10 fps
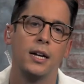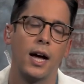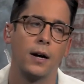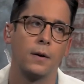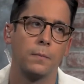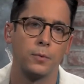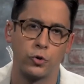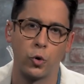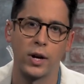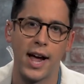Uh,
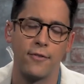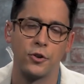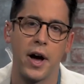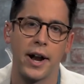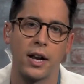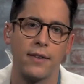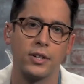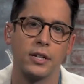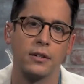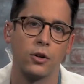shortly after 9/11,